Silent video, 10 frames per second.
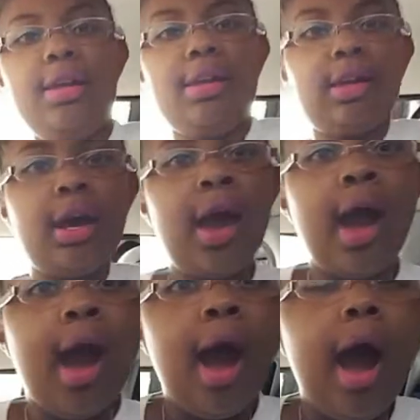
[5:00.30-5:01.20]
got, right?
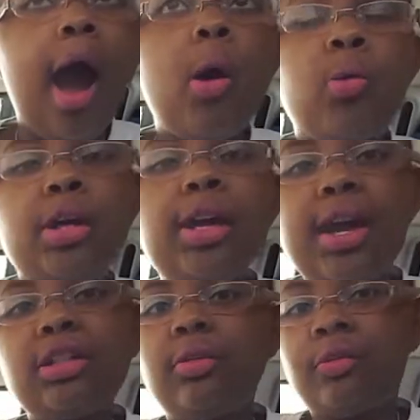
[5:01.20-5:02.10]
oh. we
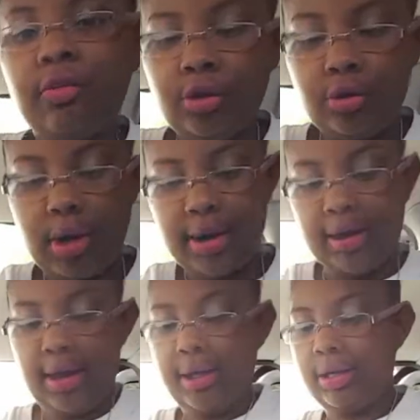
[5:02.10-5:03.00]
got some food. I
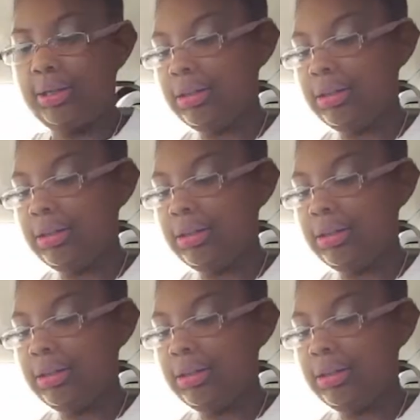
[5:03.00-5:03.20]
got a